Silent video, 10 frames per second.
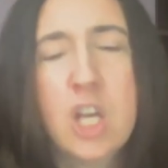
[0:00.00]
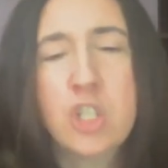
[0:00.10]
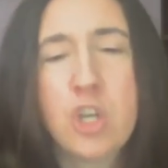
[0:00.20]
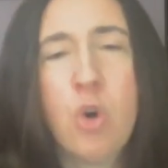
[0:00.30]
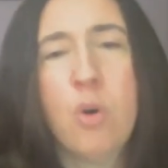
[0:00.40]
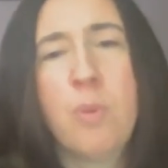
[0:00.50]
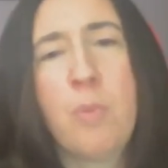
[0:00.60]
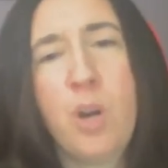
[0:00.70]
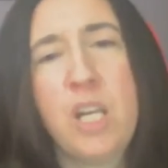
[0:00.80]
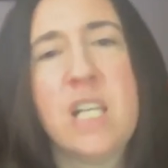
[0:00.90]
So, my
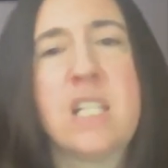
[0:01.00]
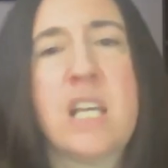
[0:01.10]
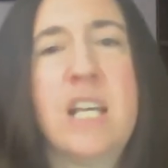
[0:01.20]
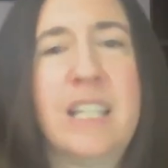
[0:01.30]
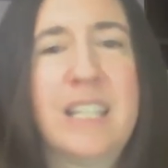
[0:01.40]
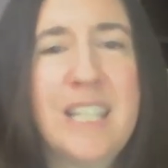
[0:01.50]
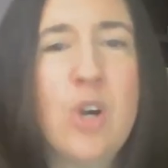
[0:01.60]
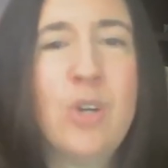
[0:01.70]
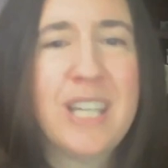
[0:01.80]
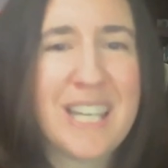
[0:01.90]
point is
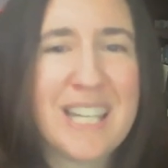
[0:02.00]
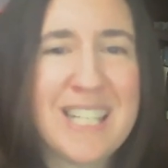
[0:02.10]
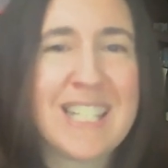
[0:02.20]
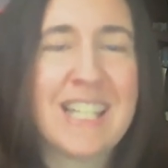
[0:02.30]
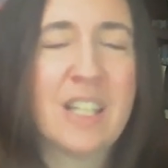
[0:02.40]
Leo kids